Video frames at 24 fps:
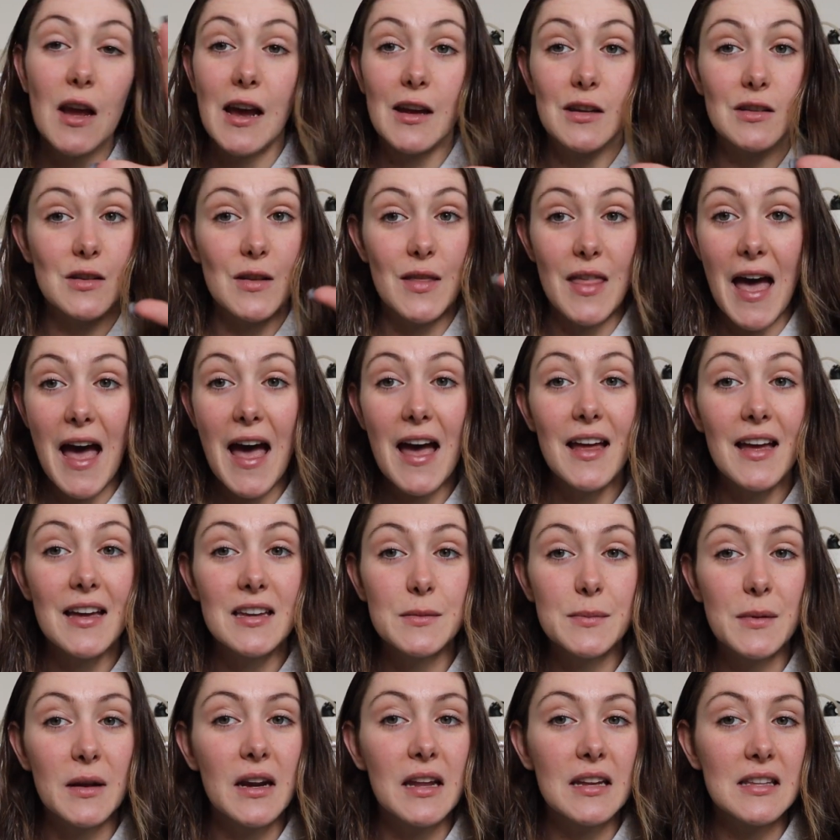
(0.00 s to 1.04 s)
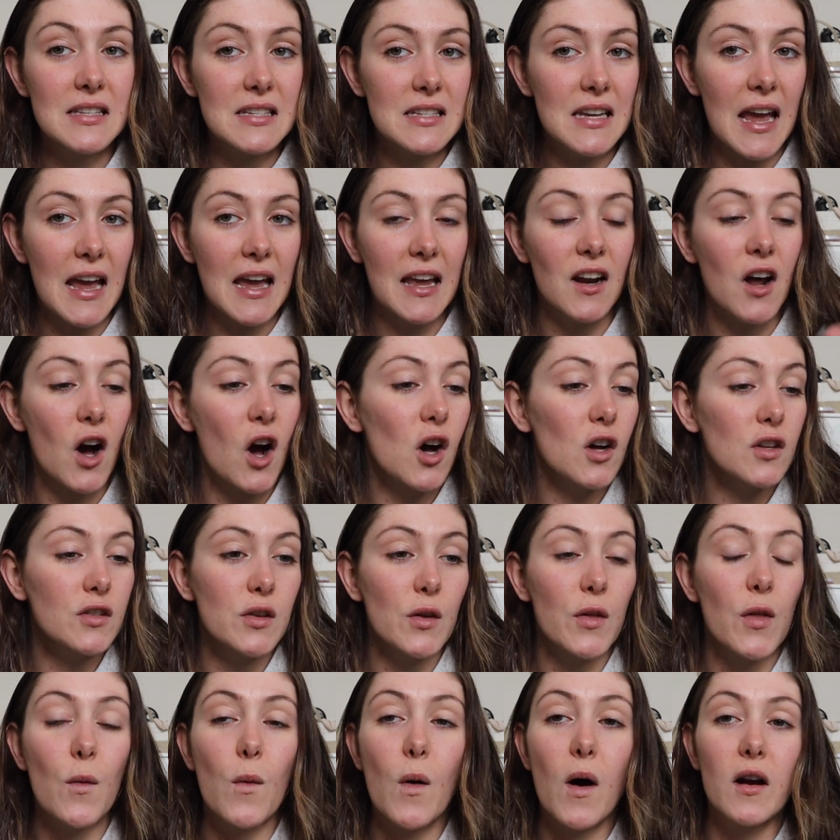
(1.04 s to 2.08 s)
yeah, so that has been insane.
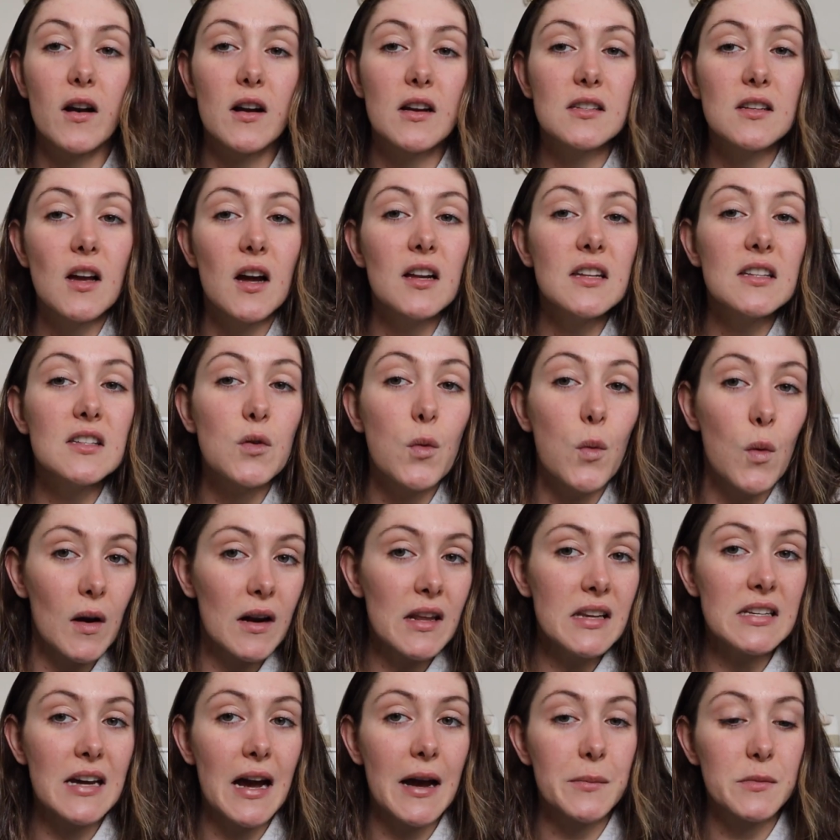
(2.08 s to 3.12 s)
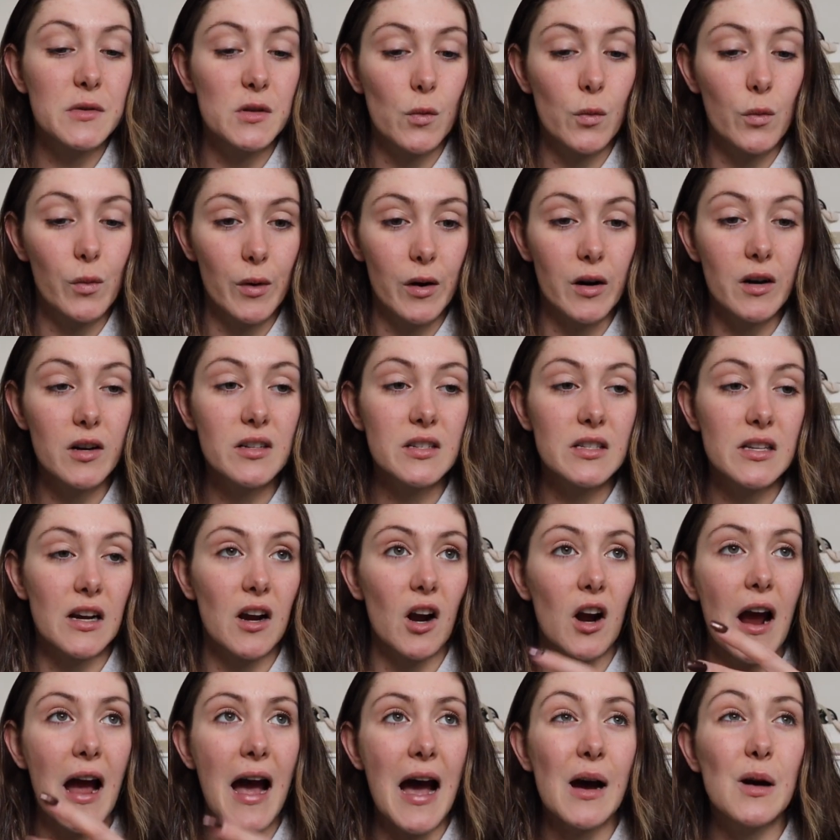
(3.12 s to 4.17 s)
Also, the water has gotten 20 times worse. Like
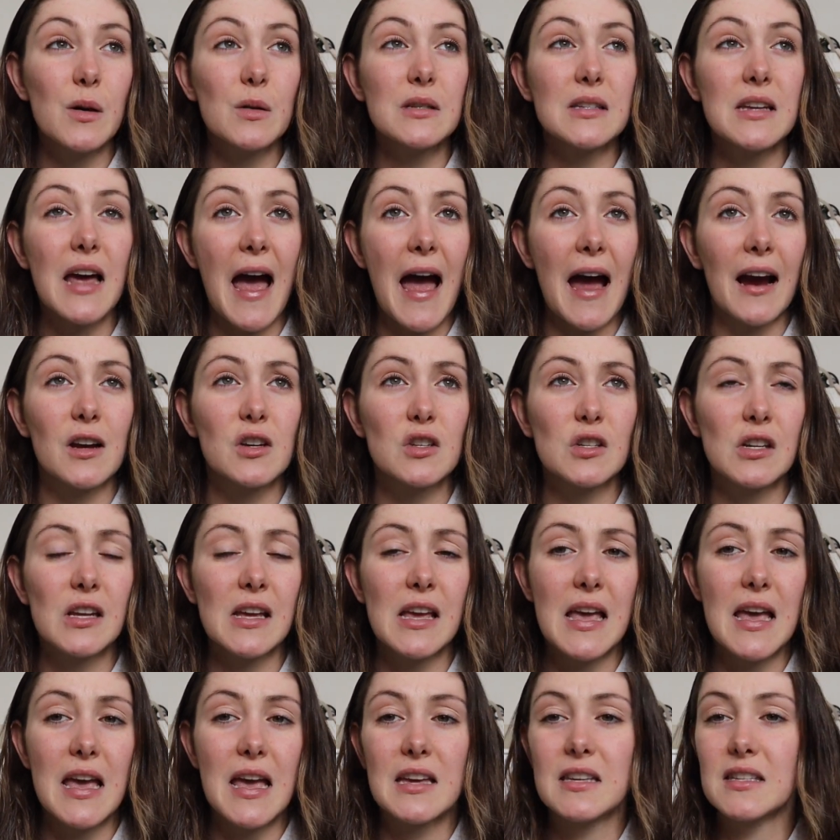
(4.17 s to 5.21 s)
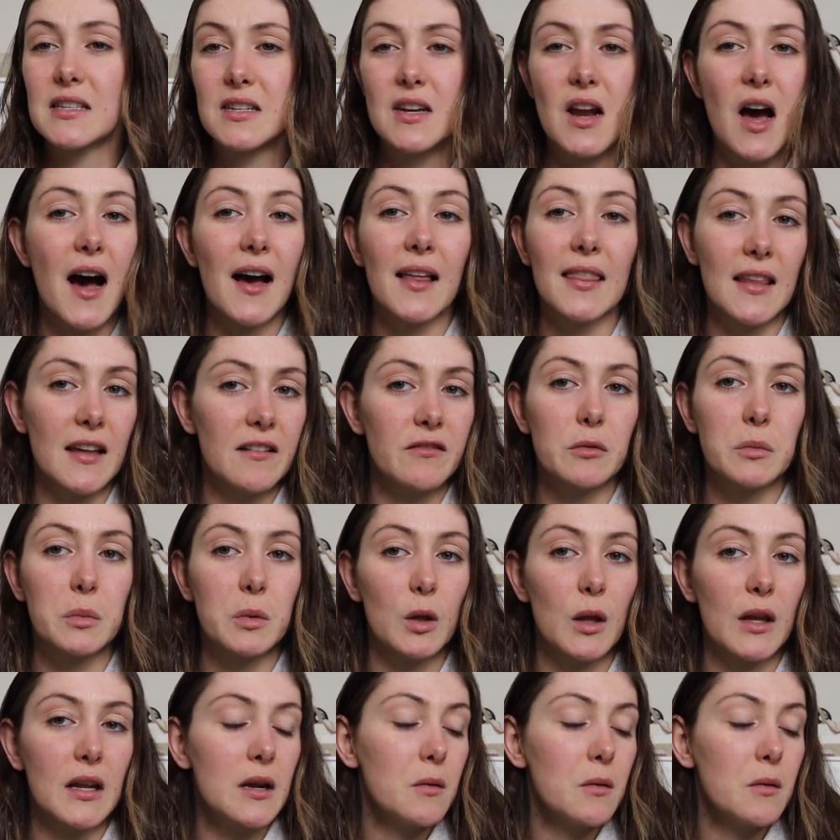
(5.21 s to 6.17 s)
our house actually is not livable